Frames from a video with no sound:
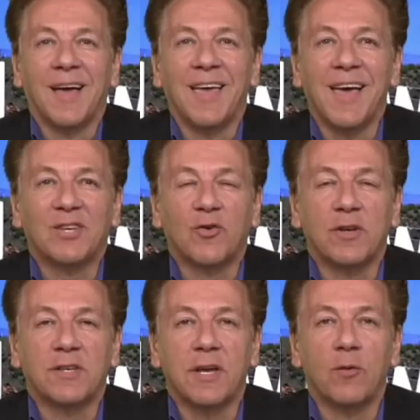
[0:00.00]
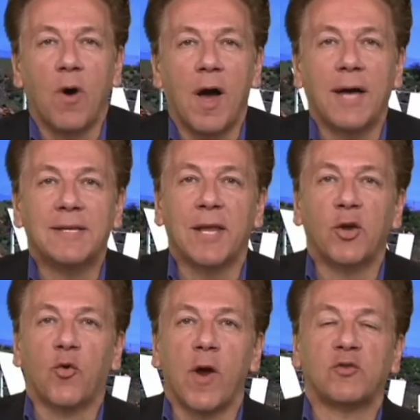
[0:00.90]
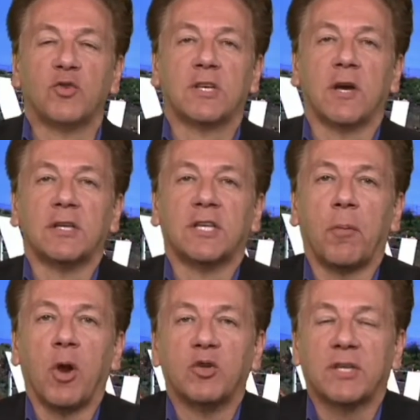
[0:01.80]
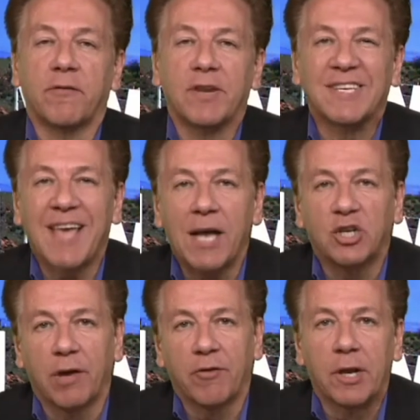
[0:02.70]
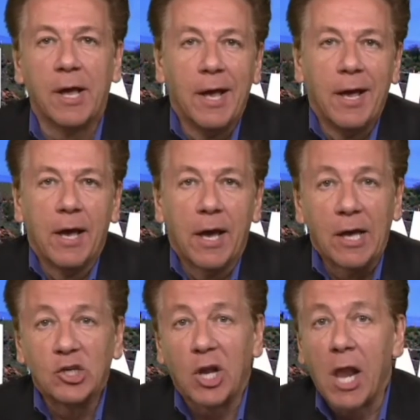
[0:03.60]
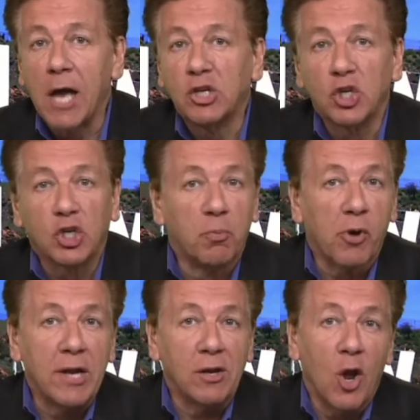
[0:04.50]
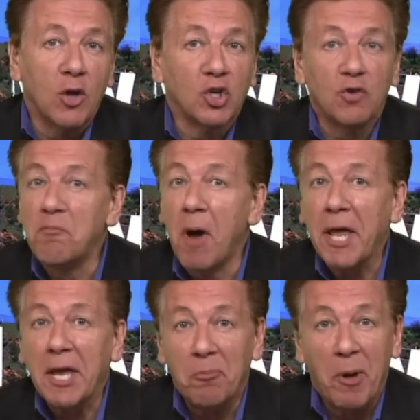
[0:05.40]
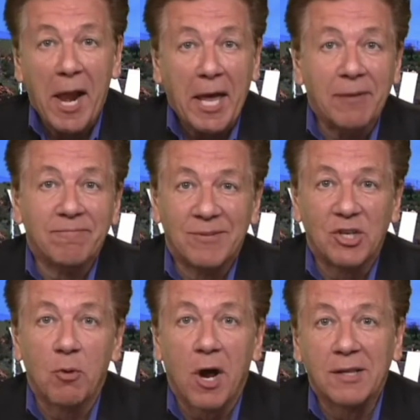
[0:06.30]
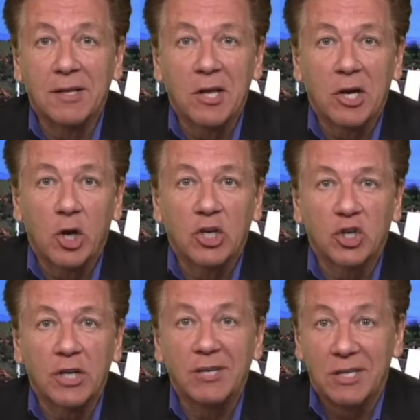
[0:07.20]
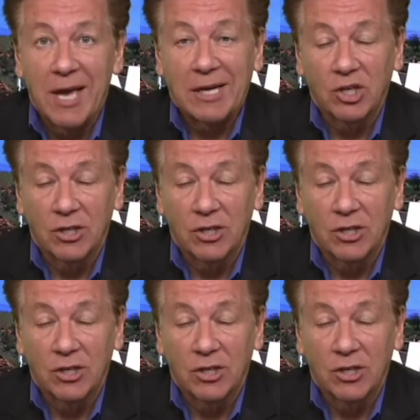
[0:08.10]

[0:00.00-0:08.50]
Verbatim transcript: Yes, Christine Why, Daniel Craig's return as 007 is cash heaven. It's a license to print lots of money, Penny. See what I did there, Christine? Yes,